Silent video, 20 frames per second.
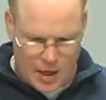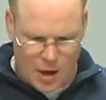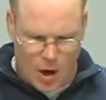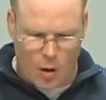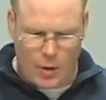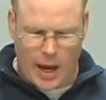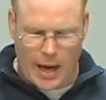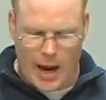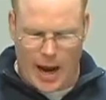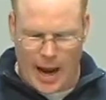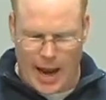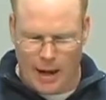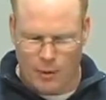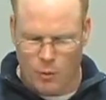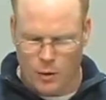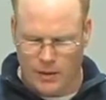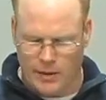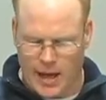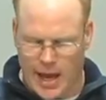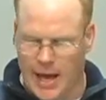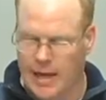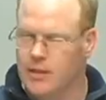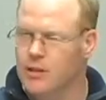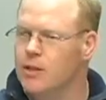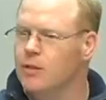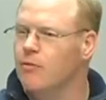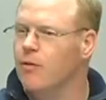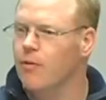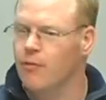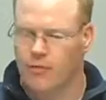Okay, I had one that had
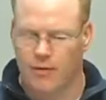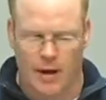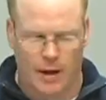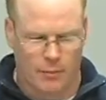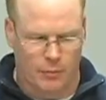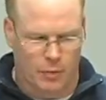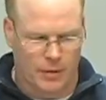just for fun.